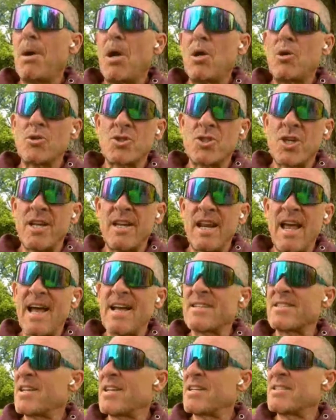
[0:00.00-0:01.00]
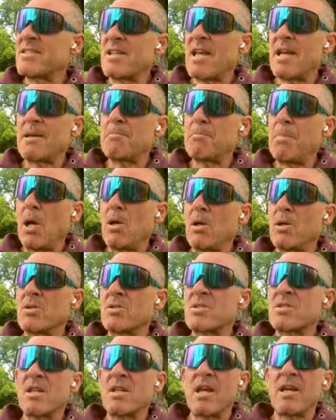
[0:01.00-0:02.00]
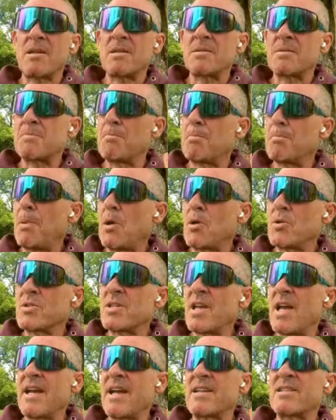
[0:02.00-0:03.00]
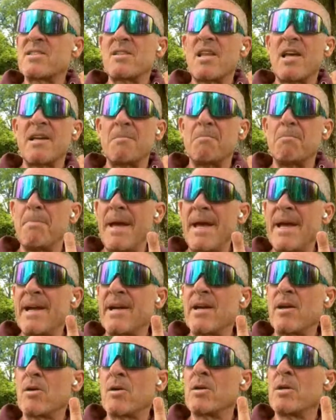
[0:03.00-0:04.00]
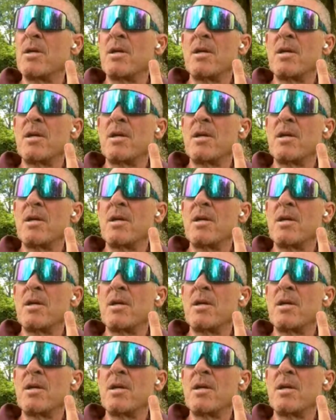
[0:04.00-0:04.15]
Pulsechain assets like Pulse, like PulseX, like Bear,